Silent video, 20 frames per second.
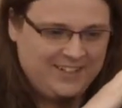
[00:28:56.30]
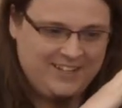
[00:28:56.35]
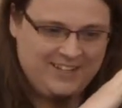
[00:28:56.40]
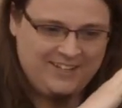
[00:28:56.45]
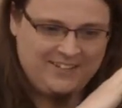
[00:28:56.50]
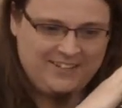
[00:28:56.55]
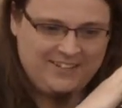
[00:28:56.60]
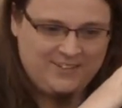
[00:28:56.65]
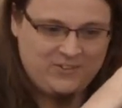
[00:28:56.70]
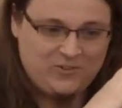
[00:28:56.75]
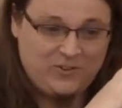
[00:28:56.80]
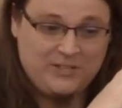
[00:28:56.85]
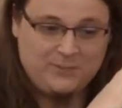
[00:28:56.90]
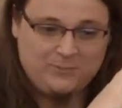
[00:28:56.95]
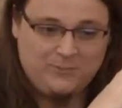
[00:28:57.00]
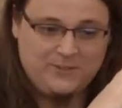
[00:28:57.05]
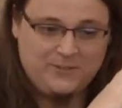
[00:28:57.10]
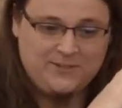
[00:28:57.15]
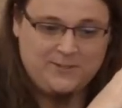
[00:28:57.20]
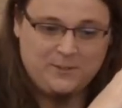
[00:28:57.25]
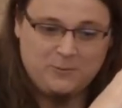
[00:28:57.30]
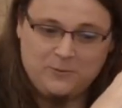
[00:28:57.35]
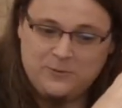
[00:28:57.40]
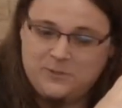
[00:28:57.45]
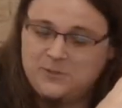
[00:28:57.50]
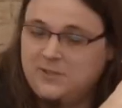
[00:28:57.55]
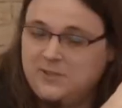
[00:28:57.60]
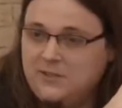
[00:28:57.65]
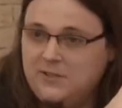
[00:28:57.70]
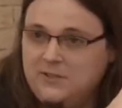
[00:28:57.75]
and the Trespasser,
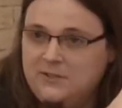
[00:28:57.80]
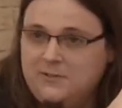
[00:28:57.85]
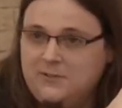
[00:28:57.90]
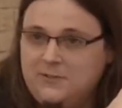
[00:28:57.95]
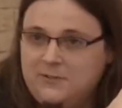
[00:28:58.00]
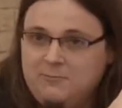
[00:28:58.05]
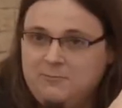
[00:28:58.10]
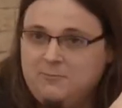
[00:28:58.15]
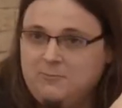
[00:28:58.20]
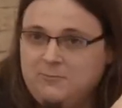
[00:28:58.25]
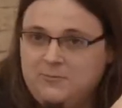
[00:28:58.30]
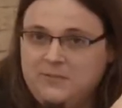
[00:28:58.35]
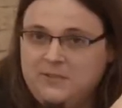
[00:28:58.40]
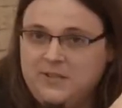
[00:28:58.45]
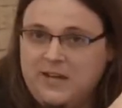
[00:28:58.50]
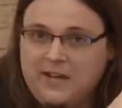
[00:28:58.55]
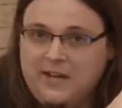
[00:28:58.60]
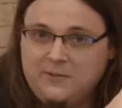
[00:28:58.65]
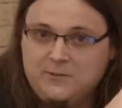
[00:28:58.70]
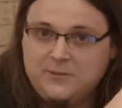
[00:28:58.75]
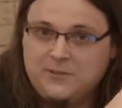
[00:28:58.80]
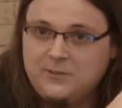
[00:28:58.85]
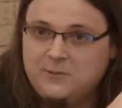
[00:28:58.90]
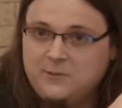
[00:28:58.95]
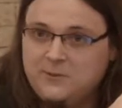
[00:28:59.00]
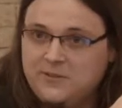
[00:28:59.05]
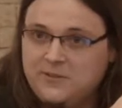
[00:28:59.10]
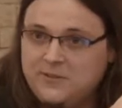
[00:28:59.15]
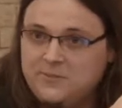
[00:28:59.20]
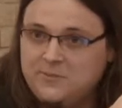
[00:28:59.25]
which is another
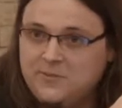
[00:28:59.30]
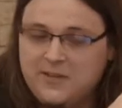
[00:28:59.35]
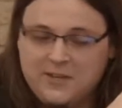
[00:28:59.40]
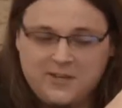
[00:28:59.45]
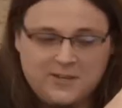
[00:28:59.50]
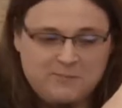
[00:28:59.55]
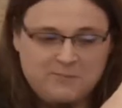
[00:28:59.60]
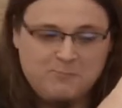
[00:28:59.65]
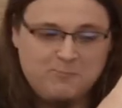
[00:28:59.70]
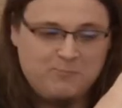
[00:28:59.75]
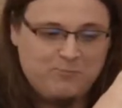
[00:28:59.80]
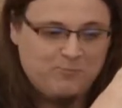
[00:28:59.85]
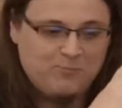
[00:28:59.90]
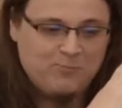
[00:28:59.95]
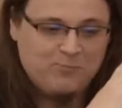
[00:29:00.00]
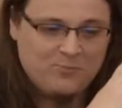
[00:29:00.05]
dinosaur-themed game